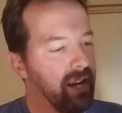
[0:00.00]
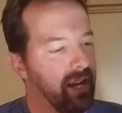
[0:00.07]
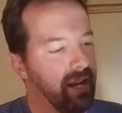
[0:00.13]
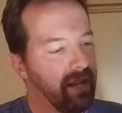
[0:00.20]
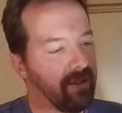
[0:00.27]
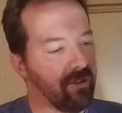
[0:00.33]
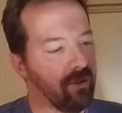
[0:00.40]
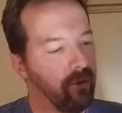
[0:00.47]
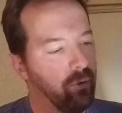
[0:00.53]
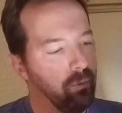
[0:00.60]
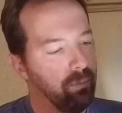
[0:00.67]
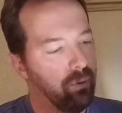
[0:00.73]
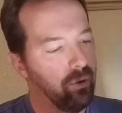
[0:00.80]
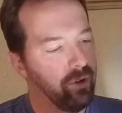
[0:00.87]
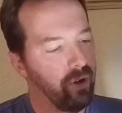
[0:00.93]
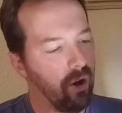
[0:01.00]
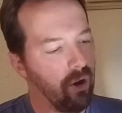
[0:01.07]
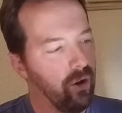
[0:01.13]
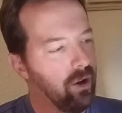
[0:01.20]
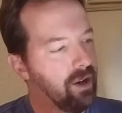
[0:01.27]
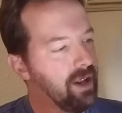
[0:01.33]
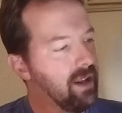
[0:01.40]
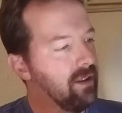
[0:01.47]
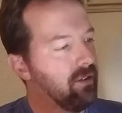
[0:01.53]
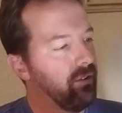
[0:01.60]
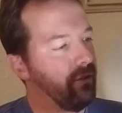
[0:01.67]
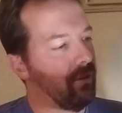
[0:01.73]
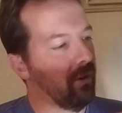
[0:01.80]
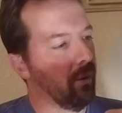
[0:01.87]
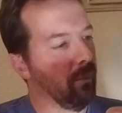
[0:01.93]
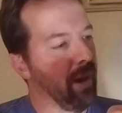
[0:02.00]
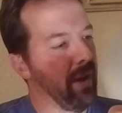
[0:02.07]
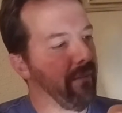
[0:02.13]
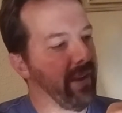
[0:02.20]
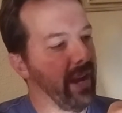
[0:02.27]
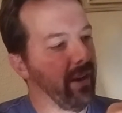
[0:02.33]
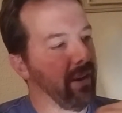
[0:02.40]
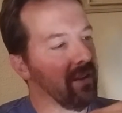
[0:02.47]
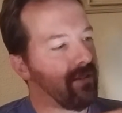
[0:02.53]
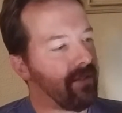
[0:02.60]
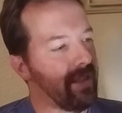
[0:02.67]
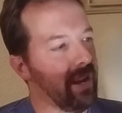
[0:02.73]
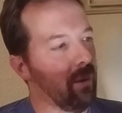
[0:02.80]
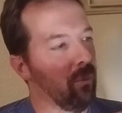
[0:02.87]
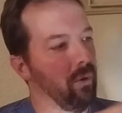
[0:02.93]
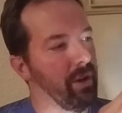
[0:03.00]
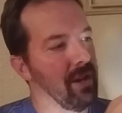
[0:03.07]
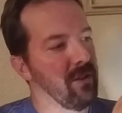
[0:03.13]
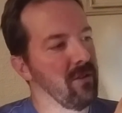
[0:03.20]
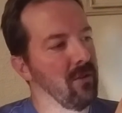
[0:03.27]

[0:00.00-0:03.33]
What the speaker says: to put on it around the areas that I want it